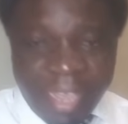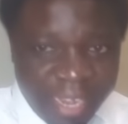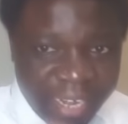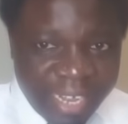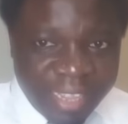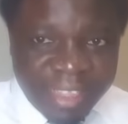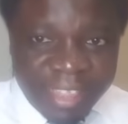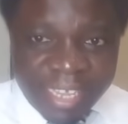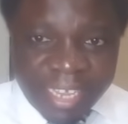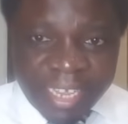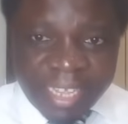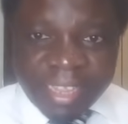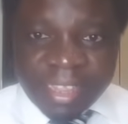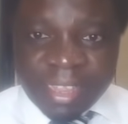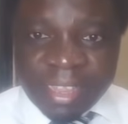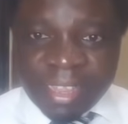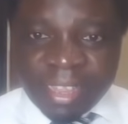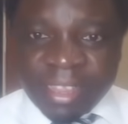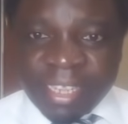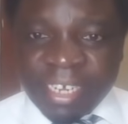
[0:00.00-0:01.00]

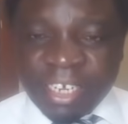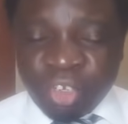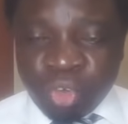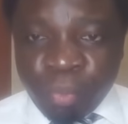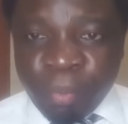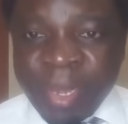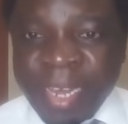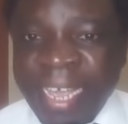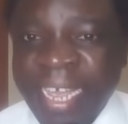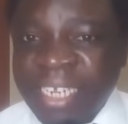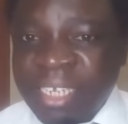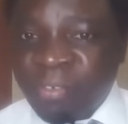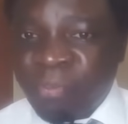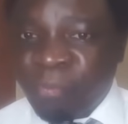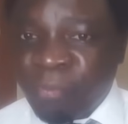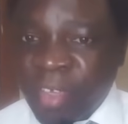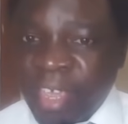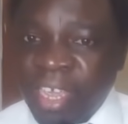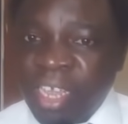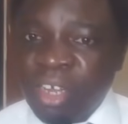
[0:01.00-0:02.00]
Anything that Jubilee has
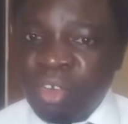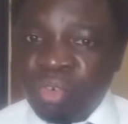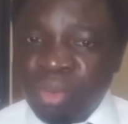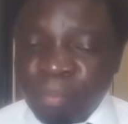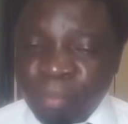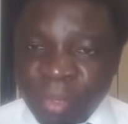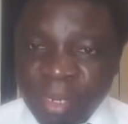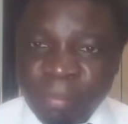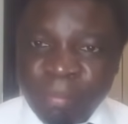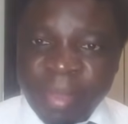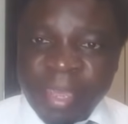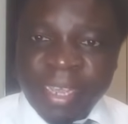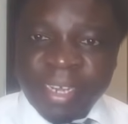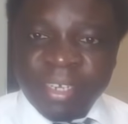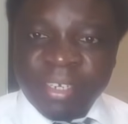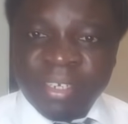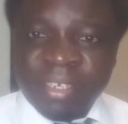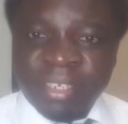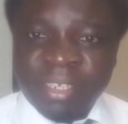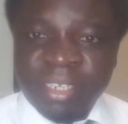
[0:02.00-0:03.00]
failed to
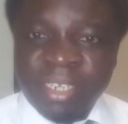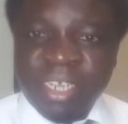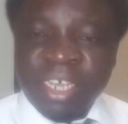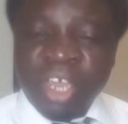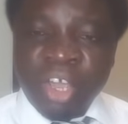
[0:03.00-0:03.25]
implement,